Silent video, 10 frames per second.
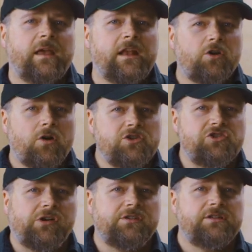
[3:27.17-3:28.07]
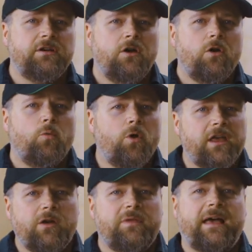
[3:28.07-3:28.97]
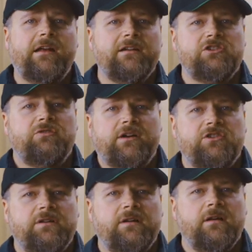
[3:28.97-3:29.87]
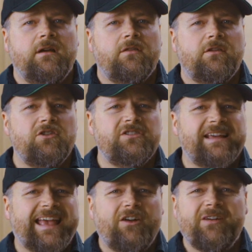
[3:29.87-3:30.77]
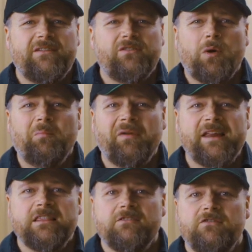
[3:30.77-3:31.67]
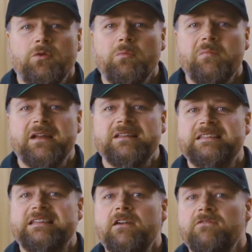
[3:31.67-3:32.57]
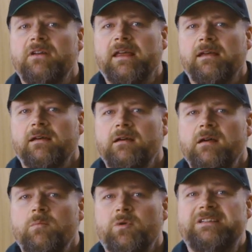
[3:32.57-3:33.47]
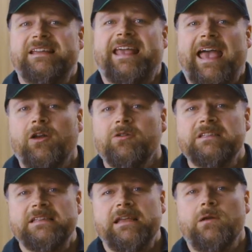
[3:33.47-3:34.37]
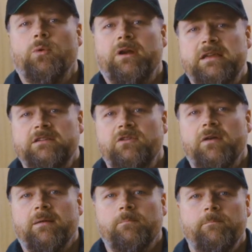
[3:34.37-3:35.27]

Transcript: In contrast, working without extraction, the user cannot even complete the full minute safely because he cannot see what he's doing.